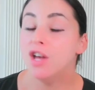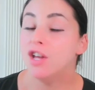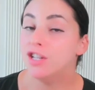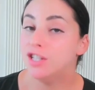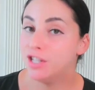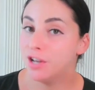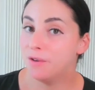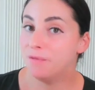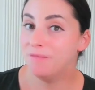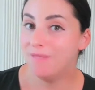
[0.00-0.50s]

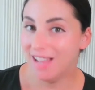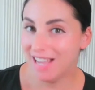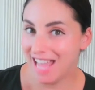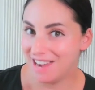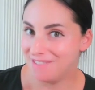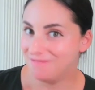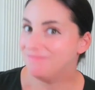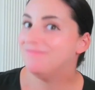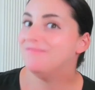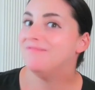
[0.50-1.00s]
So
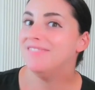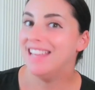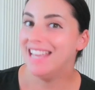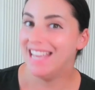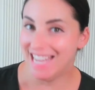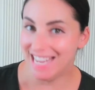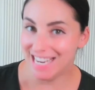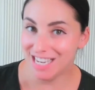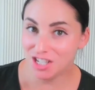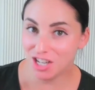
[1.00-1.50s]
again,
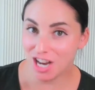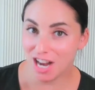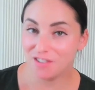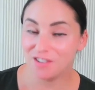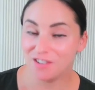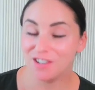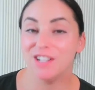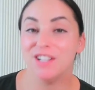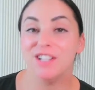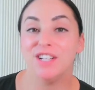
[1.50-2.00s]
in
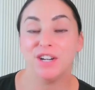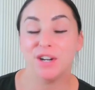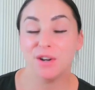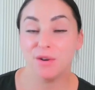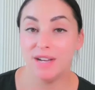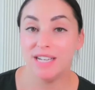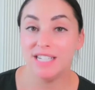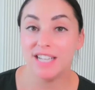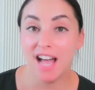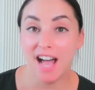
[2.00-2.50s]
general, you're
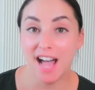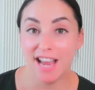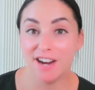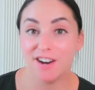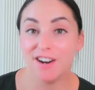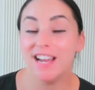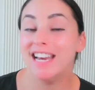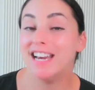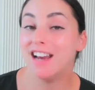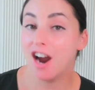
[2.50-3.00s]
going to hire
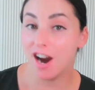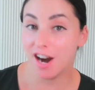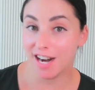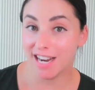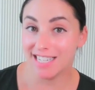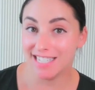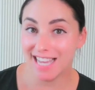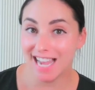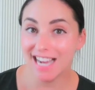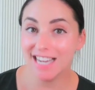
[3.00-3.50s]
an
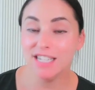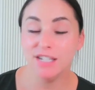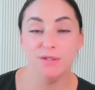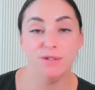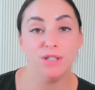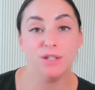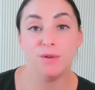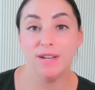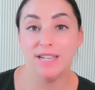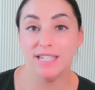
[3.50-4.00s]
architect
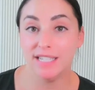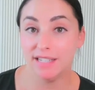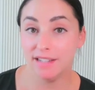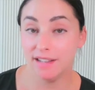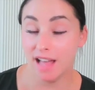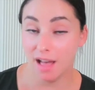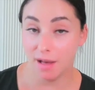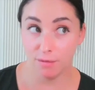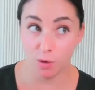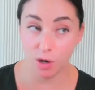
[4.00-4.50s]
who's going
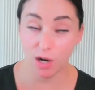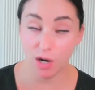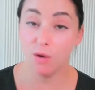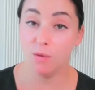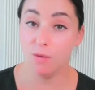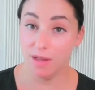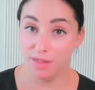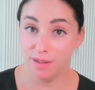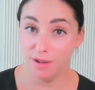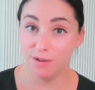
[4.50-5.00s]
to work
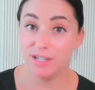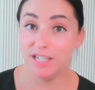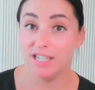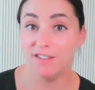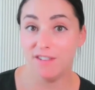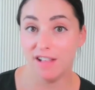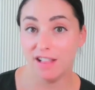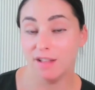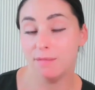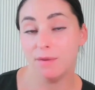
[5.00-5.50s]
with you to
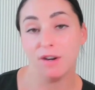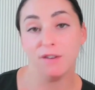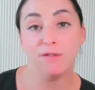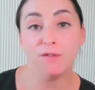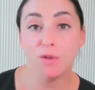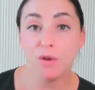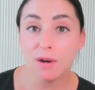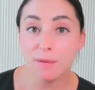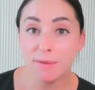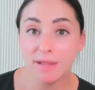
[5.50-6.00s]
develop your
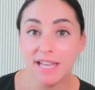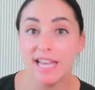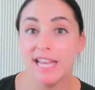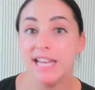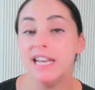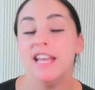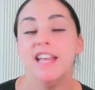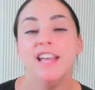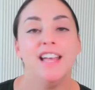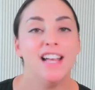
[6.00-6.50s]
floor
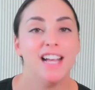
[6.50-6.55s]
plan,